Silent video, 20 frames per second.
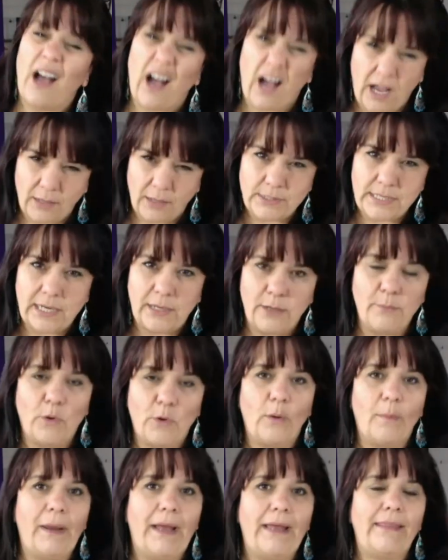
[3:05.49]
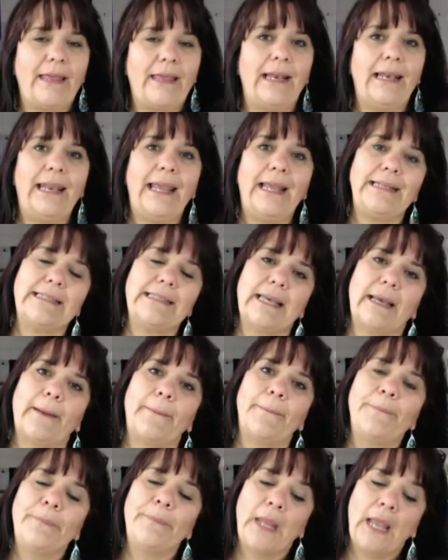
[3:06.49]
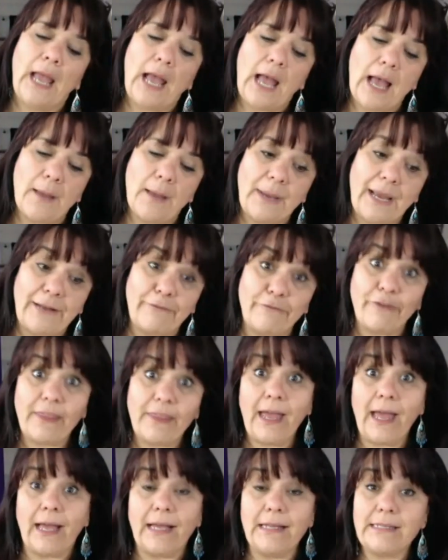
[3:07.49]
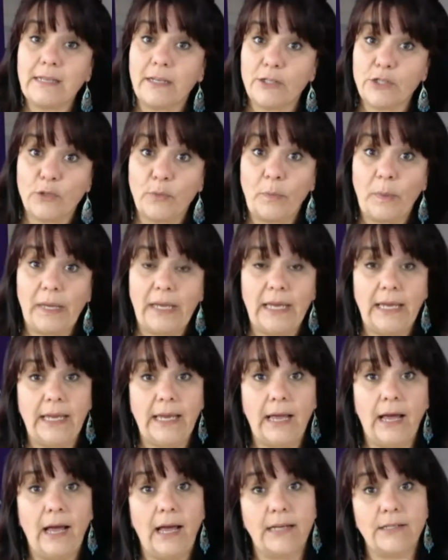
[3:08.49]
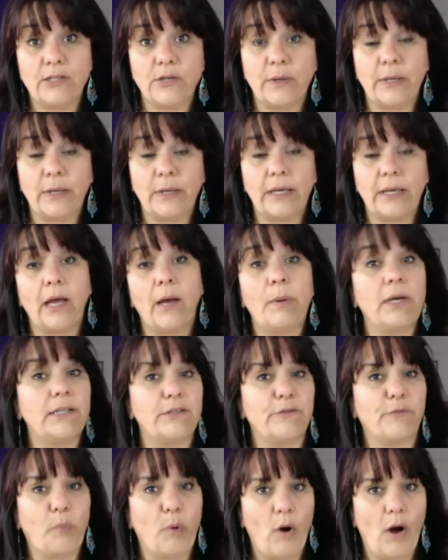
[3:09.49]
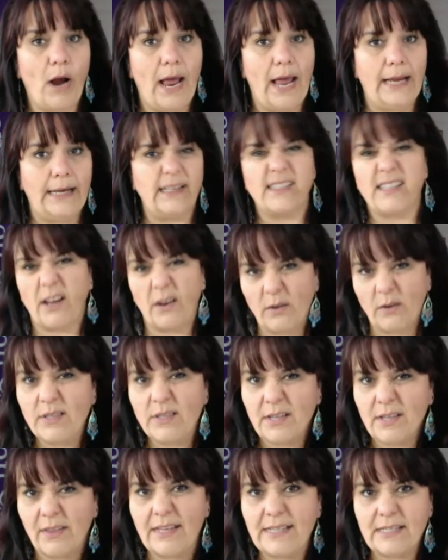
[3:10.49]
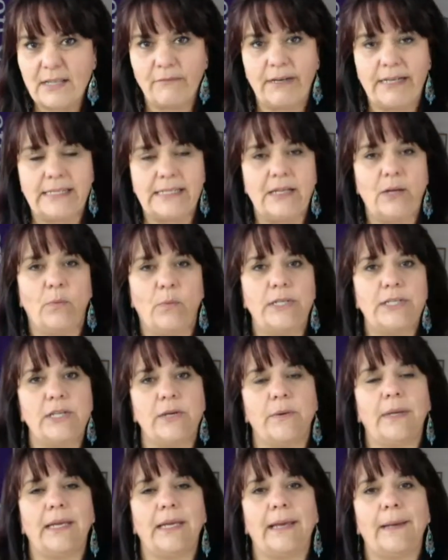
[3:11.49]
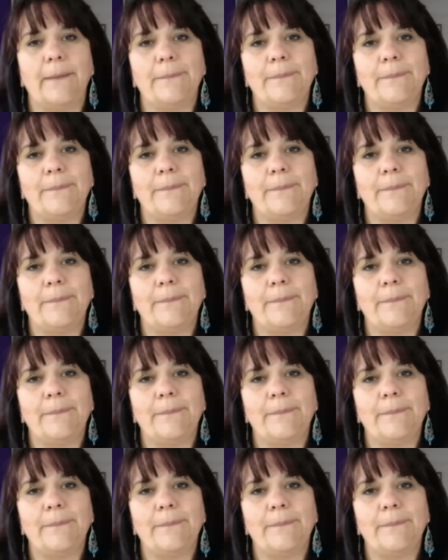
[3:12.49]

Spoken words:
I will tell you more about that later. And for that, I shall be doing a bird of prey. So that's the reason that we're doing it.